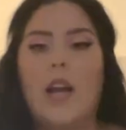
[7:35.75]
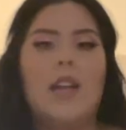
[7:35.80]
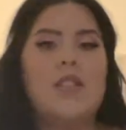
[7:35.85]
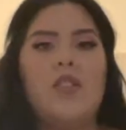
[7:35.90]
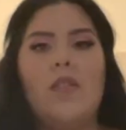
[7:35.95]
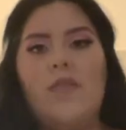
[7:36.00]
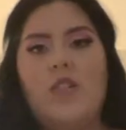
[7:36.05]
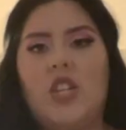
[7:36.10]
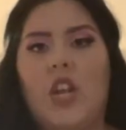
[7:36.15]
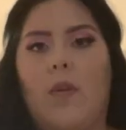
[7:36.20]
I
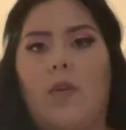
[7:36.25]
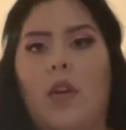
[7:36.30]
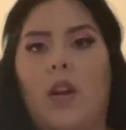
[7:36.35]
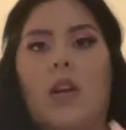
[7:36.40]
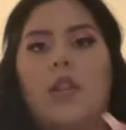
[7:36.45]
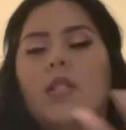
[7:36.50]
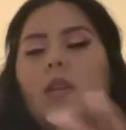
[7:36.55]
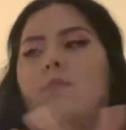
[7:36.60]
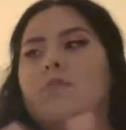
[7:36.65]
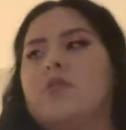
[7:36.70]
still haven't showered
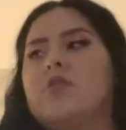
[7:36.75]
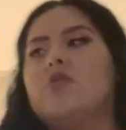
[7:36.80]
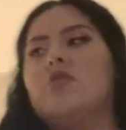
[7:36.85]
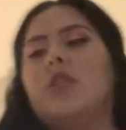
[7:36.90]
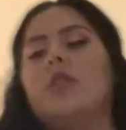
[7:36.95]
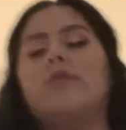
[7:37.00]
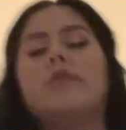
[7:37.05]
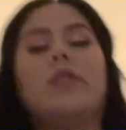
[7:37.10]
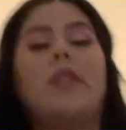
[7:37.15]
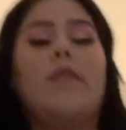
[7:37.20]
because I'm still
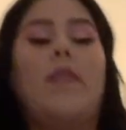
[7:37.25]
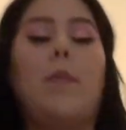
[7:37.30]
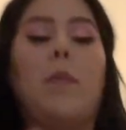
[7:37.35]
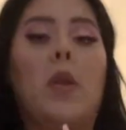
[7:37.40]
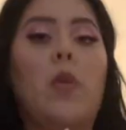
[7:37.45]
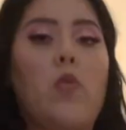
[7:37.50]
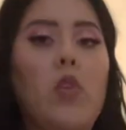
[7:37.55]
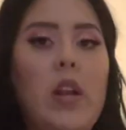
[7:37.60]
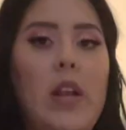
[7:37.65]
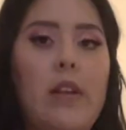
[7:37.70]
trying to decide if I'm going
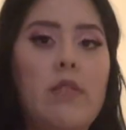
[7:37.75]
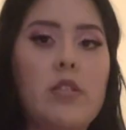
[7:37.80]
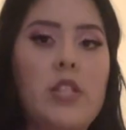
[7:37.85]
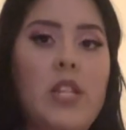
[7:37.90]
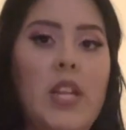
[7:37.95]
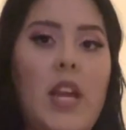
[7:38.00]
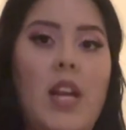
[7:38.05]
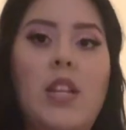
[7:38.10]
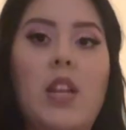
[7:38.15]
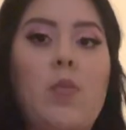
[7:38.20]
to work out
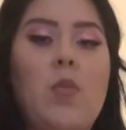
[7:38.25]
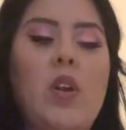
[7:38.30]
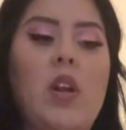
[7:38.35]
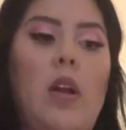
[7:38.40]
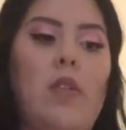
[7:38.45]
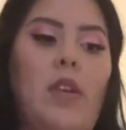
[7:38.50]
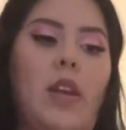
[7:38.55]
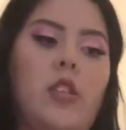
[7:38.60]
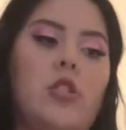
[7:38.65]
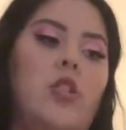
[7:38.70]
today. I didn't work
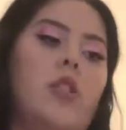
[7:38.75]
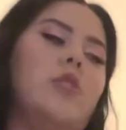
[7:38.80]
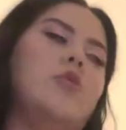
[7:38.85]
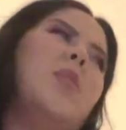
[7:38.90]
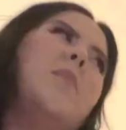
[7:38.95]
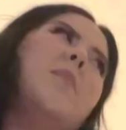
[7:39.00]
out yesterday, so